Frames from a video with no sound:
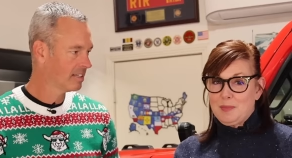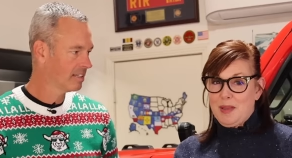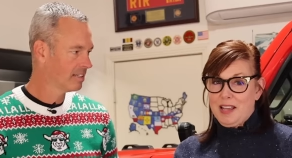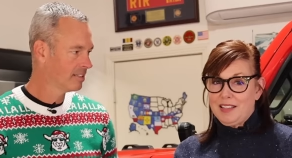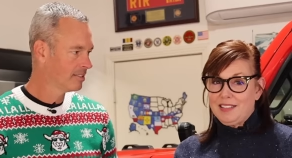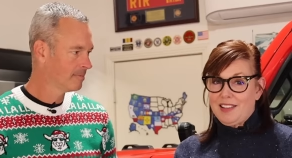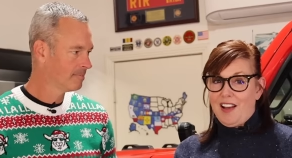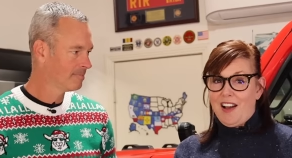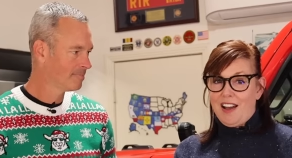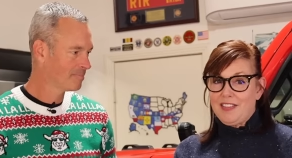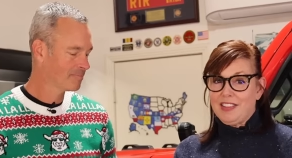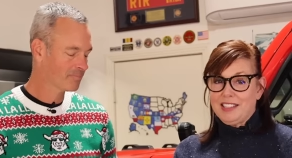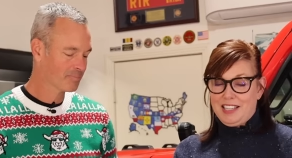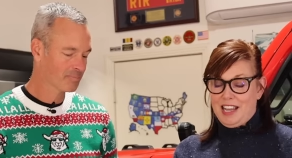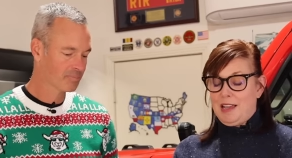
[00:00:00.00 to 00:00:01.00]
Speaker 1: space
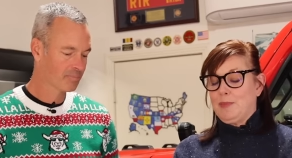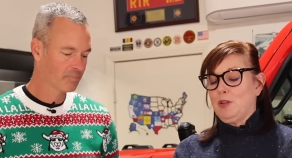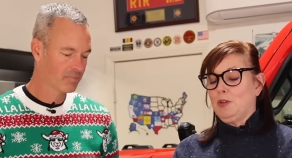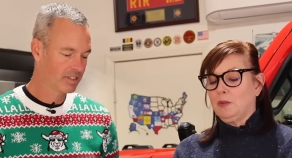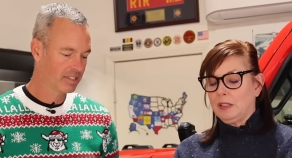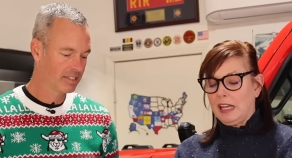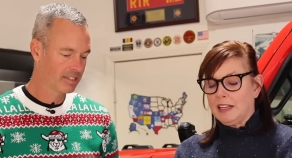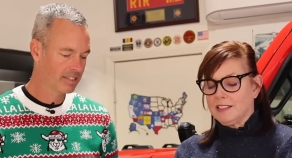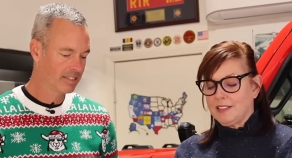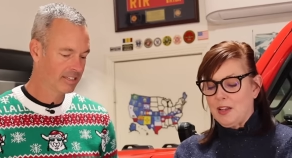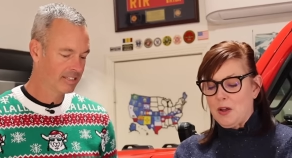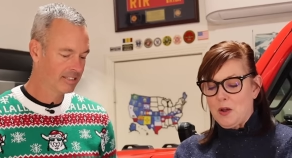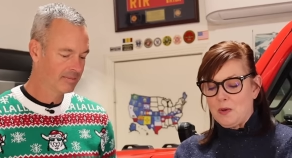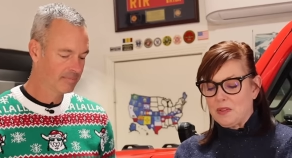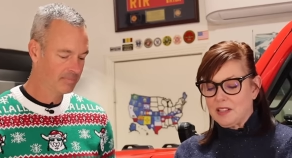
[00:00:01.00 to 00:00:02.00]
on the table.
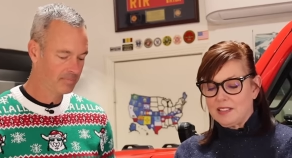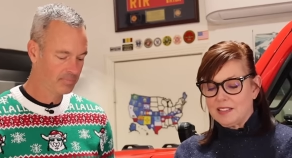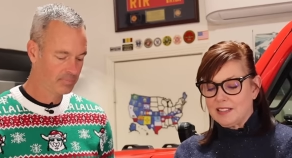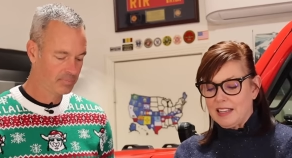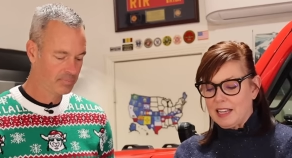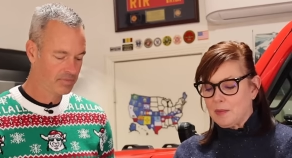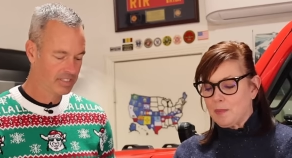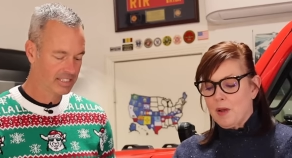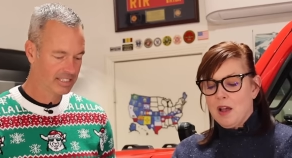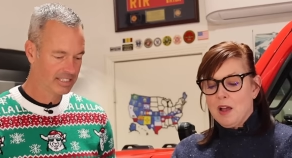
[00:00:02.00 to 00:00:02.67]
So this is like